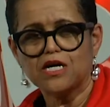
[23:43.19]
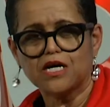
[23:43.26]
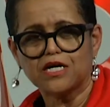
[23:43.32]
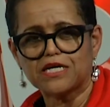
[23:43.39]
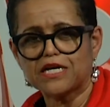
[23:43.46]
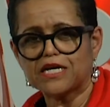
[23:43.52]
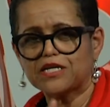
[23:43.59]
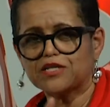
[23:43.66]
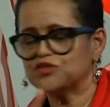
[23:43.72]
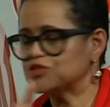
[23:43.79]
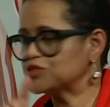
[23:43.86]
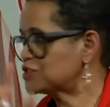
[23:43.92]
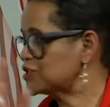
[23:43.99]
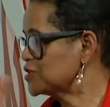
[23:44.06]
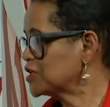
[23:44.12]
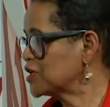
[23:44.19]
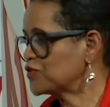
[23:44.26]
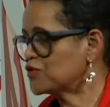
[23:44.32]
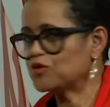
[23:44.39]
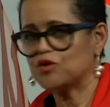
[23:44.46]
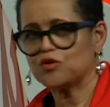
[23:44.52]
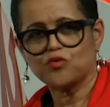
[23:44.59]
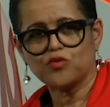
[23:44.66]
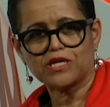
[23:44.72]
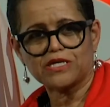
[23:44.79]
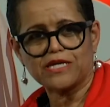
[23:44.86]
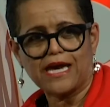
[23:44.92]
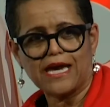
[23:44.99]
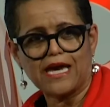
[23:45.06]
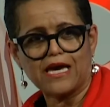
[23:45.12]
Again, just another quick
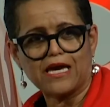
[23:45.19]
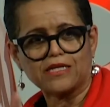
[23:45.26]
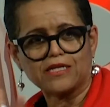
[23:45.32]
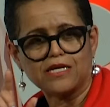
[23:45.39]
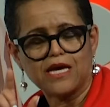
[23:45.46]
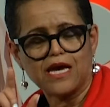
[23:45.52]
add,